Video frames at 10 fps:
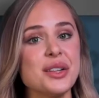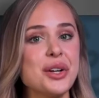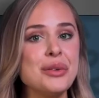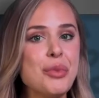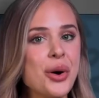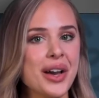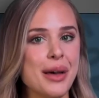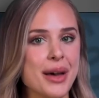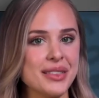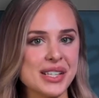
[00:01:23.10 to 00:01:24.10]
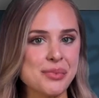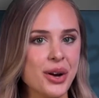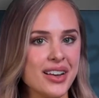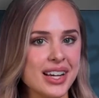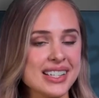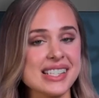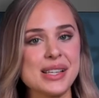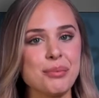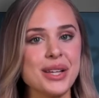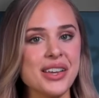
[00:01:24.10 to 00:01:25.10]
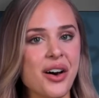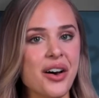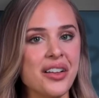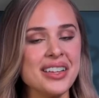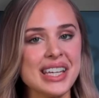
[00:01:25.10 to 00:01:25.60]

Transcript: learn more about this product, simply call,